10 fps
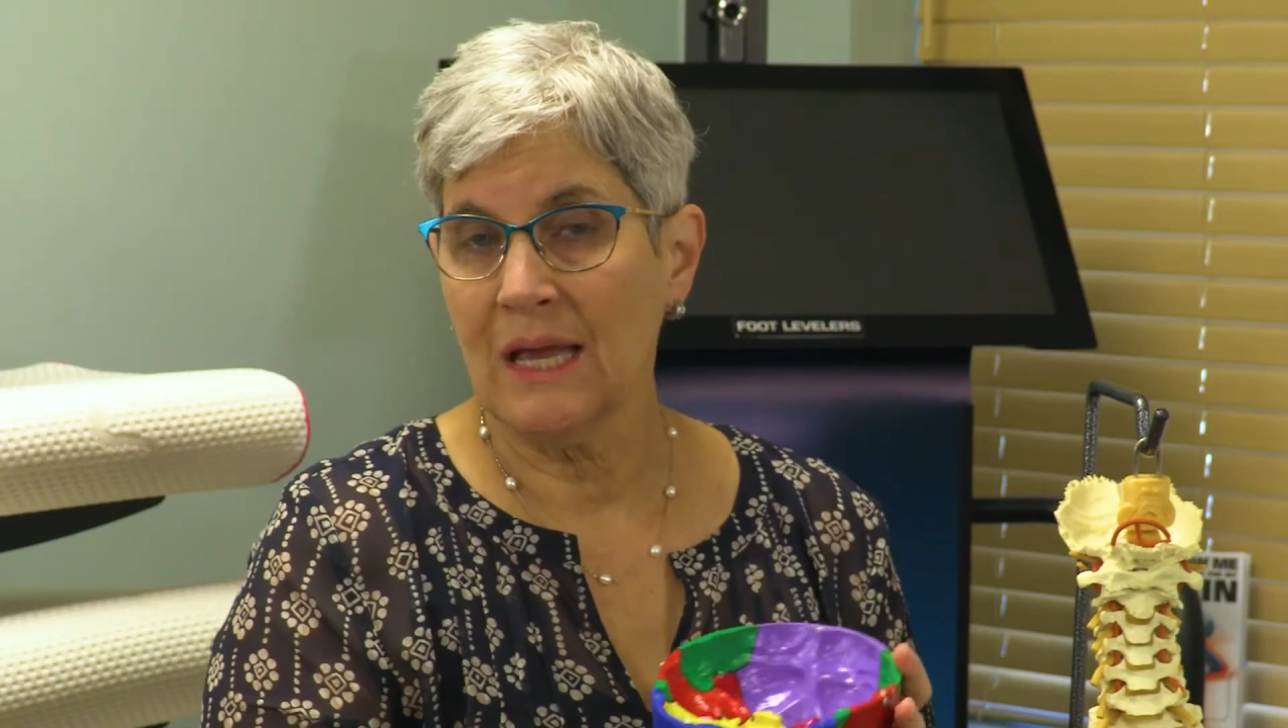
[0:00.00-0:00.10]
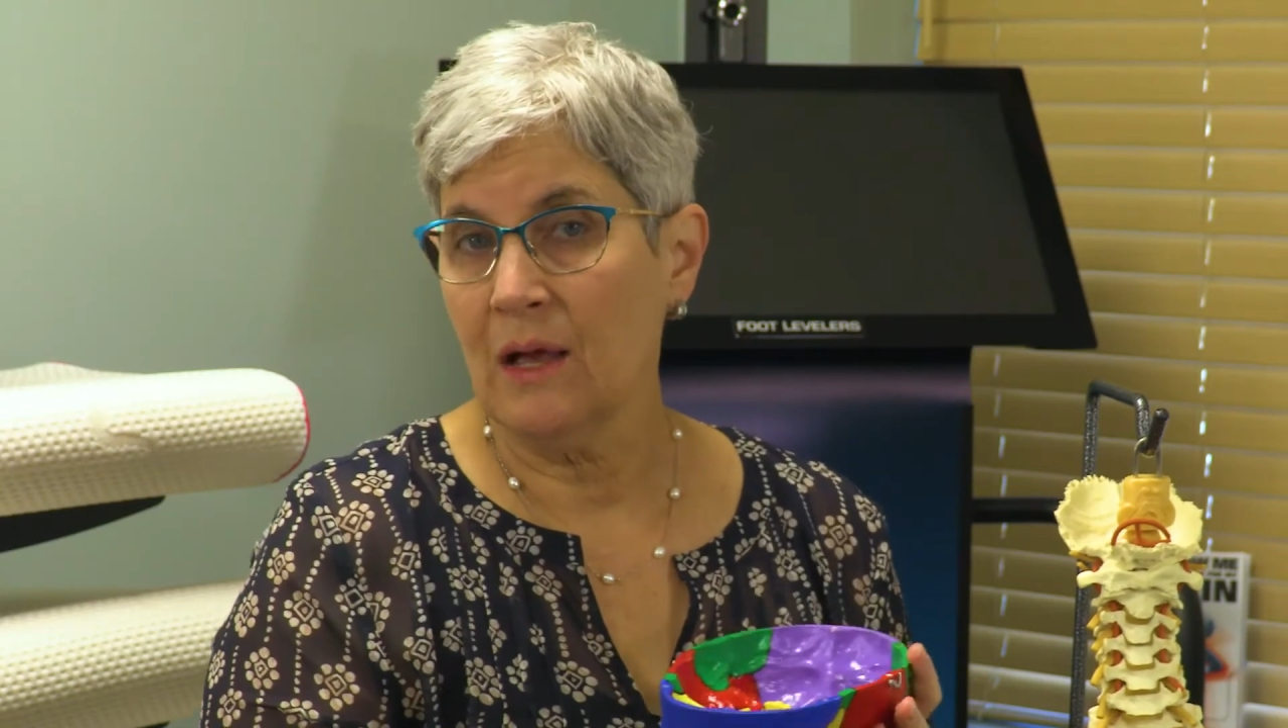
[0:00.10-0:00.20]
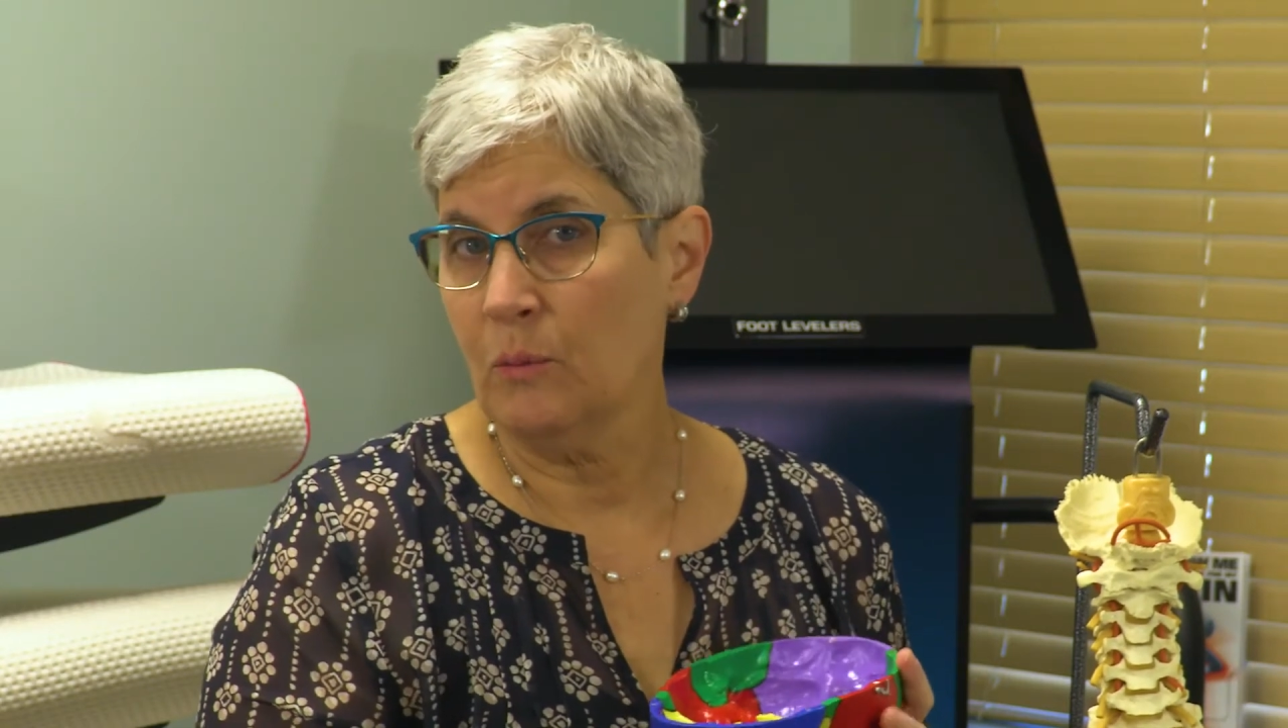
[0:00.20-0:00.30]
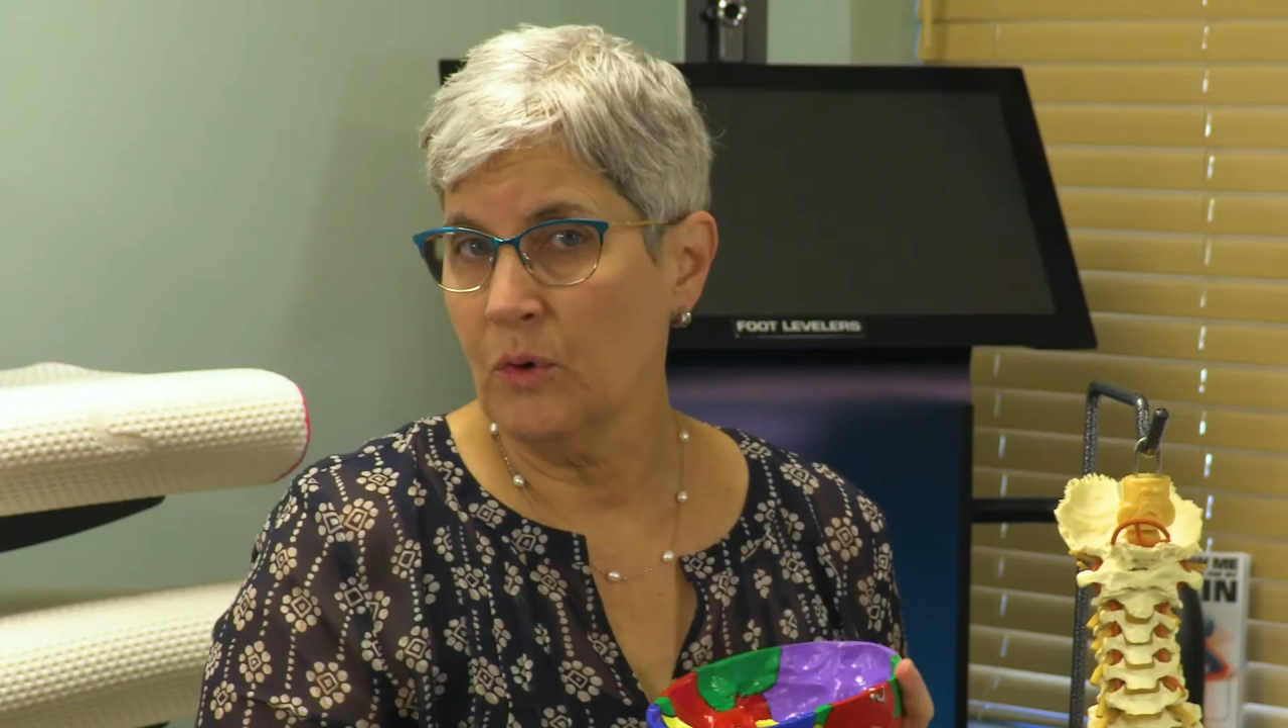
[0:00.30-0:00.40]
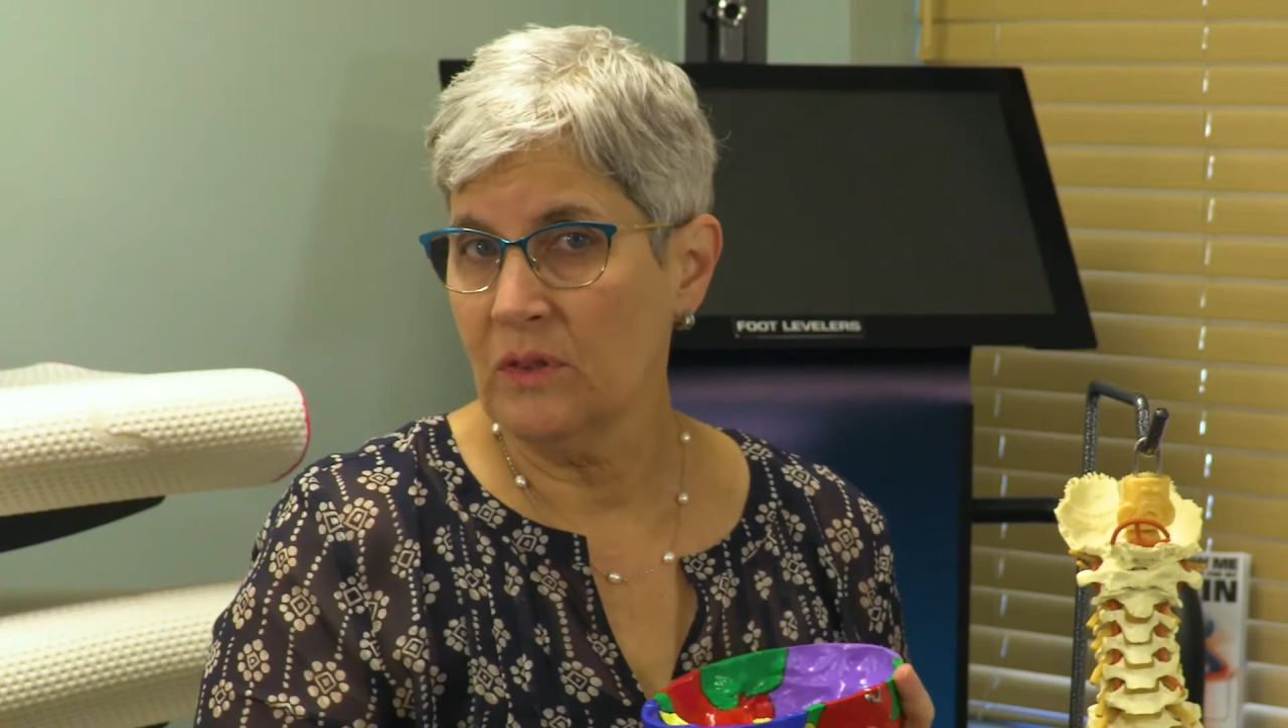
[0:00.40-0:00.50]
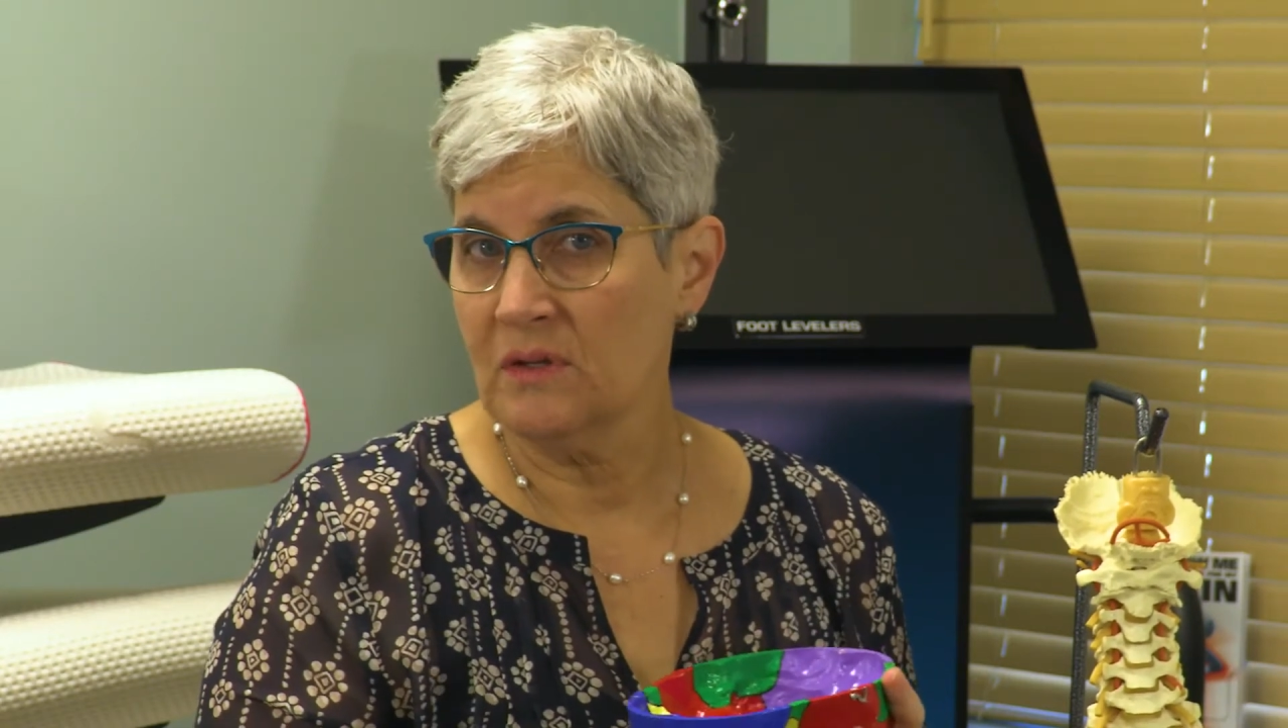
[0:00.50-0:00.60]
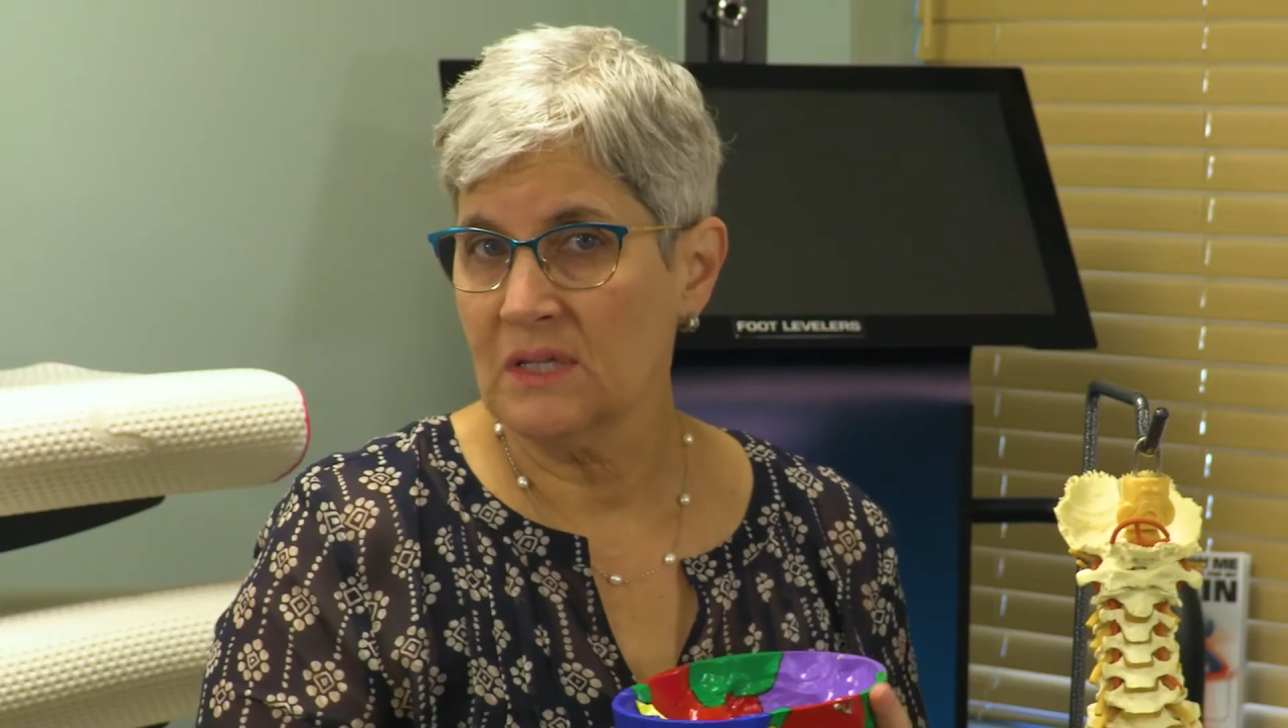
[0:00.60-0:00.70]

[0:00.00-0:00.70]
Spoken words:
help with their